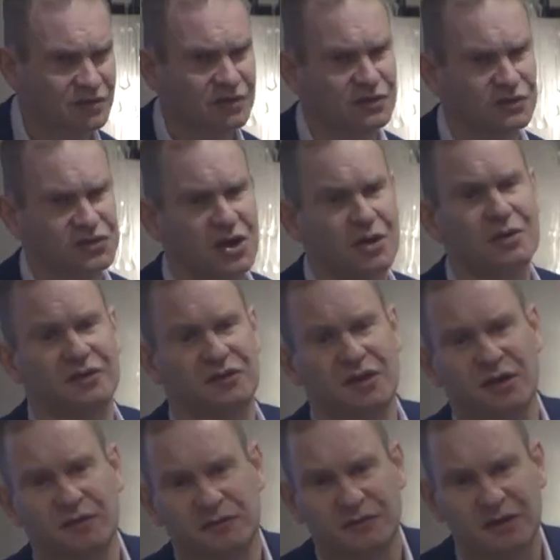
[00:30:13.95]
to show
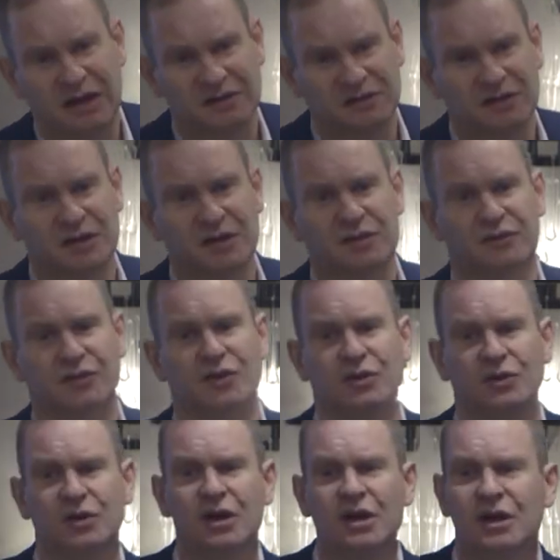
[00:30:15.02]
itself actually
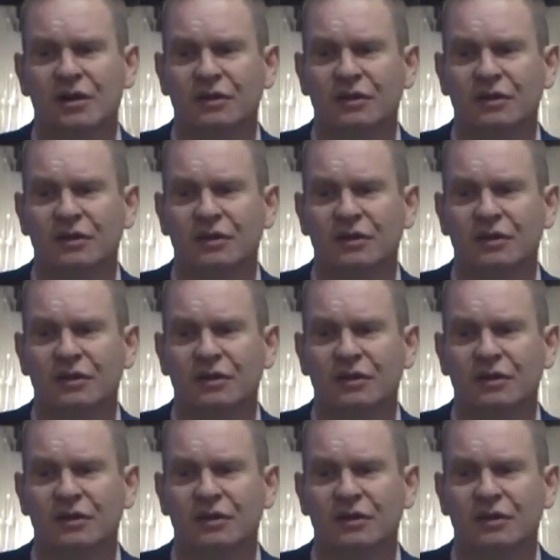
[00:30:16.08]
through